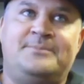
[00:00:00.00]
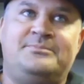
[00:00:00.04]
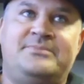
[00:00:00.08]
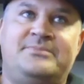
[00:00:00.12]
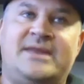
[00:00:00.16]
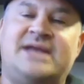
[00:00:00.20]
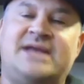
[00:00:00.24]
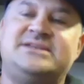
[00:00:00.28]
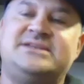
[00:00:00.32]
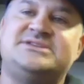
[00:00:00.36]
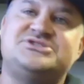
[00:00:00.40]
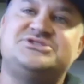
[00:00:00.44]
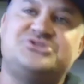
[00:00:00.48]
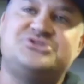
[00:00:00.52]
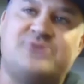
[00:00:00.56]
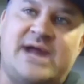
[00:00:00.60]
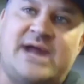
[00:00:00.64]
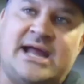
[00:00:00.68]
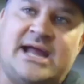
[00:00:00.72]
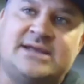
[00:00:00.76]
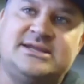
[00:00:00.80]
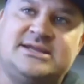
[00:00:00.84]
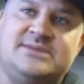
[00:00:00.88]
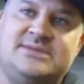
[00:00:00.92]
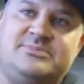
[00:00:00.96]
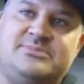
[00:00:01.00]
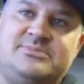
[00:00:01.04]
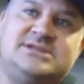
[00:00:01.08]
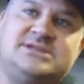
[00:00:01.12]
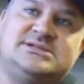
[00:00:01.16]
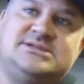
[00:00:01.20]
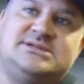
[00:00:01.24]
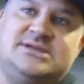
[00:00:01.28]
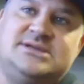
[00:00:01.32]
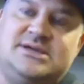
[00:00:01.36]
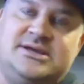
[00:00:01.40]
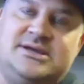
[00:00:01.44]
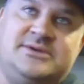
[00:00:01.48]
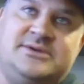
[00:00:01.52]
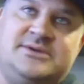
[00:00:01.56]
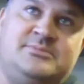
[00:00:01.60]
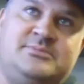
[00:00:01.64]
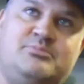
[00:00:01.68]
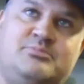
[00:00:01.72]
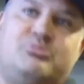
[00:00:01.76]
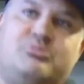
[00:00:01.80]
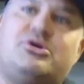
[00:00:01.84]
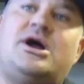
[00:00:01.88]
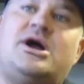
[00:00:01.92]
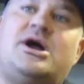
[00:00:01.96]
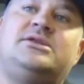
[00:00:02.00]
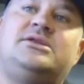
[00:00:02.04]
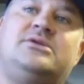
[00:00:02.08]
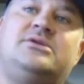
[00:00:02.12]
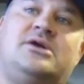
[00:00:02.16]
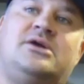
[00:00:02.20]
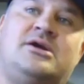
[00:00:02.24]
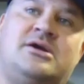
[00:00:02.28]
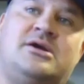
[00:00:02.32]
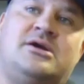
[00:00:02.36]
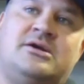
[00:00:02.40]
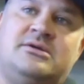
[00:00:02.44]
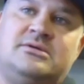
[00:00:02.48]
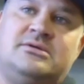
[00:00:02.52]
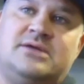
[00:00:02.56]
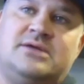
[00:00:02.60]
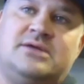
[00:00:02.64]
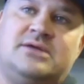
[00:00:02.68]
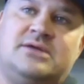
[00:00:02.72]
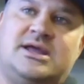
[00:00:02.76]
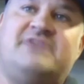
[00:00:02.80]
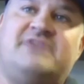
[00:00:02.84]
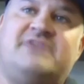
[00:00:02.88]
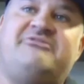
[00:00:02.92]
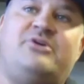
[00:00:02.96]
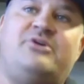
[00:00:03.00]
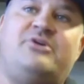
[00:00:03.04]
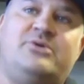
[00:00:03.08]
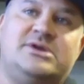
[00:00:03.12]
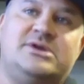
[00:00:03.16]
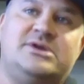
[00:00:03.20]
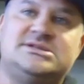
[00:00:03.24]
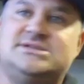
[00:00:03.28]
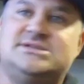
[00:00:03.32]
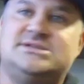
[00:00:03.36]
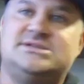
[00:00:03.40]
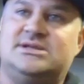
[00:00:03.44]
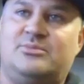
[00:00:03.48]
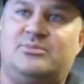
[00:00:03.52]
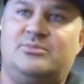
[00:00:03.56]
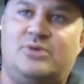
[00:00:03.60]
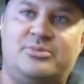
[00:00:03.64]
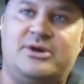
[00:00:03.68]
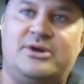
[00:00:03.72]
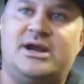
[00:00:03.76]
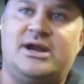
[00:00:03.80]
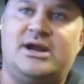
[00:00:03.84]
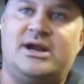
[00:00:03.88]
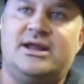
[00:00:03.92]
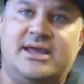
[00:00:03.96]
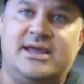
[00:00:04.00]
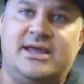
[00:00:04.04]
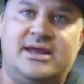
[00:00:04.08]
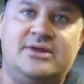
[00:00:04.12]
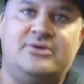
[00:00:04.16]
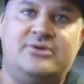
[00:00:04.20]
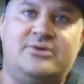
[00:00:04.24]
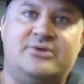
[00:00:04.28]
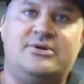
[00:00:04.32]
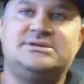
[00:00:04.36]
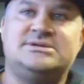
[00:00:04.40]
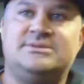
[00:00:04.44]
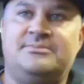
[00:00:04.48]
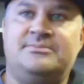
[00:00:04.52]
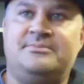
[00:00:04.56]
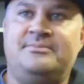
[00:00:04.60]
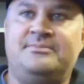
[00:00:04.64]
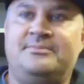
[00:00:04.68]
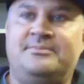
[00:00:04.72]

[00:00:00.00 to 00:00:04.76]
not distracted, but to broaden our kind of focus into more product categories.